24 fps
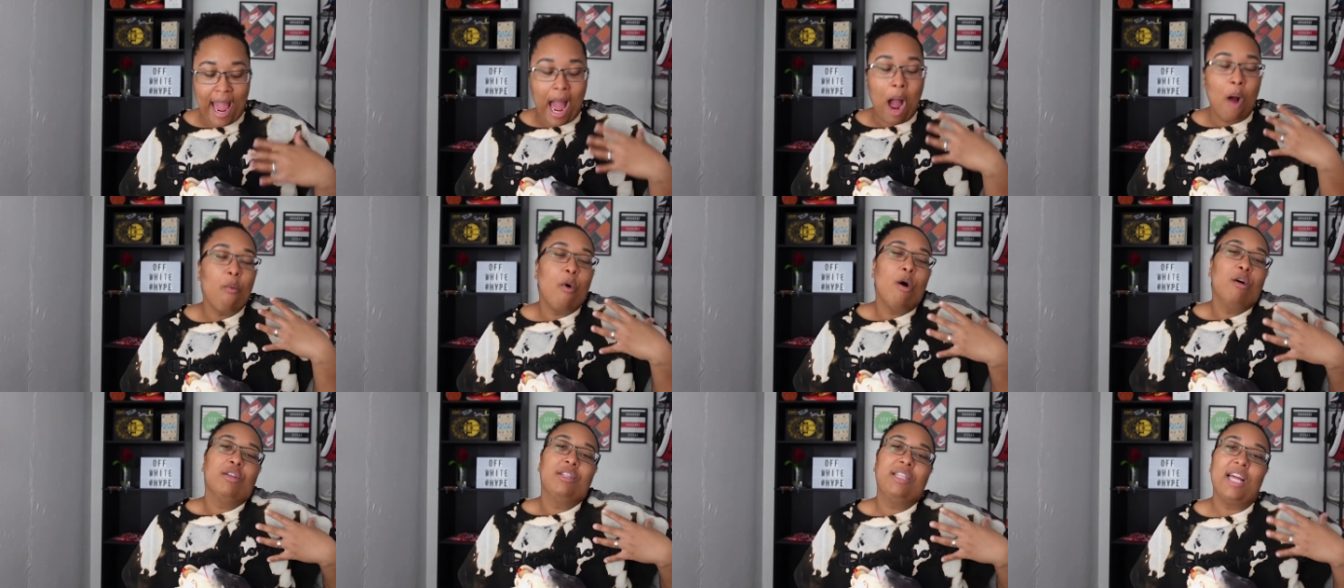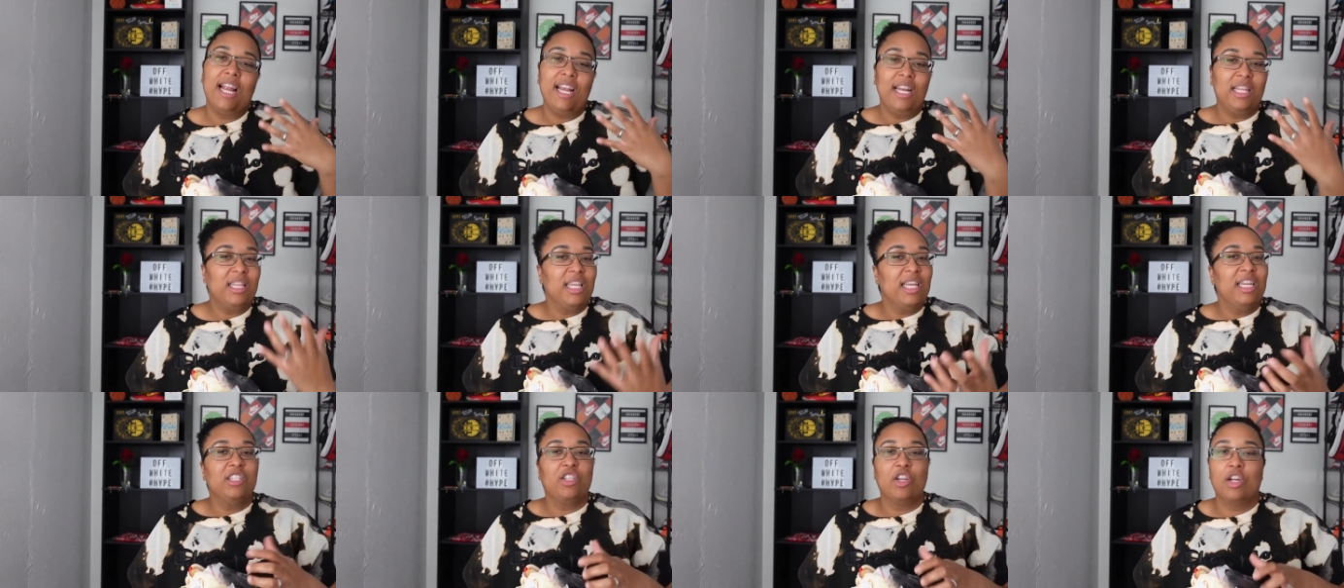I won't say that
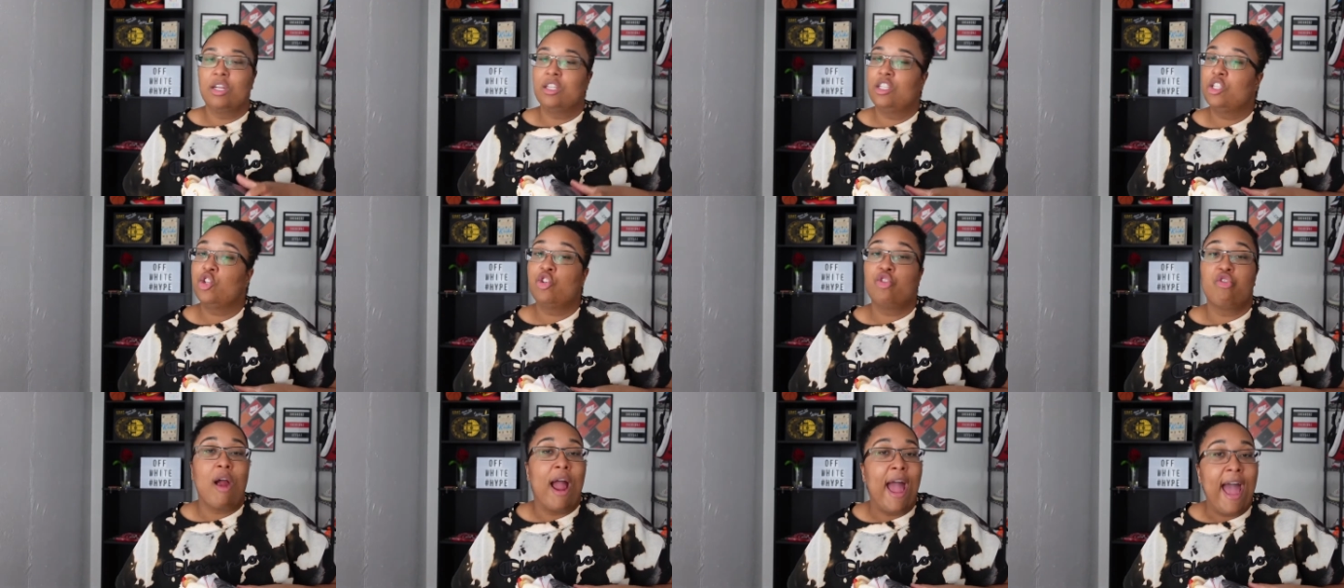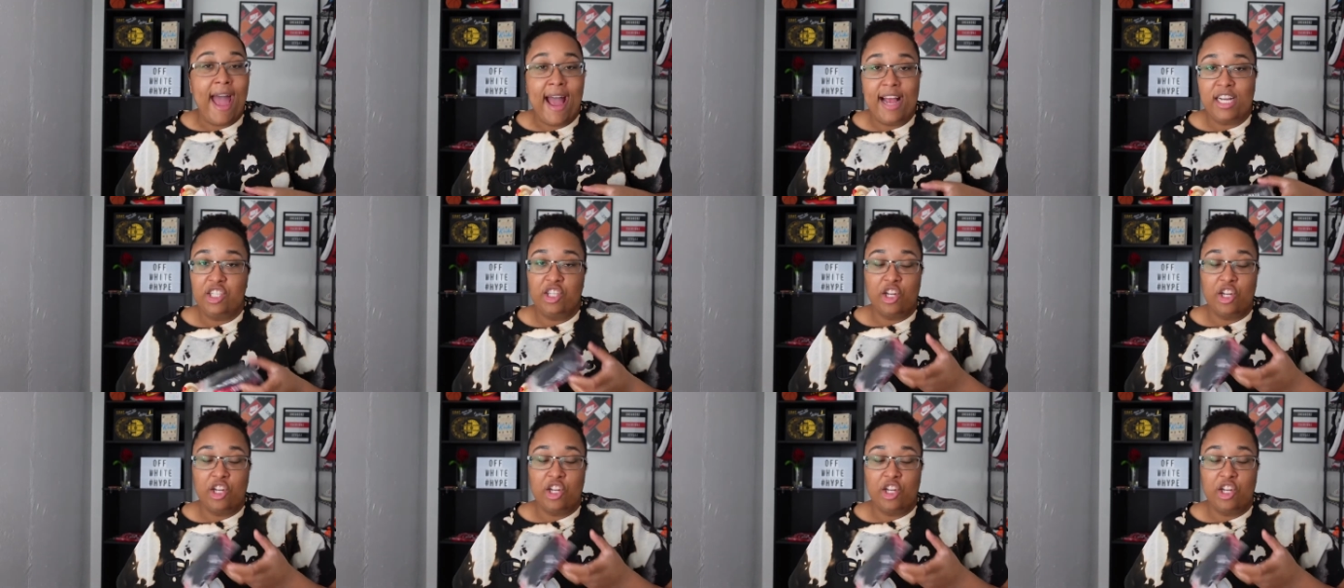these are trash.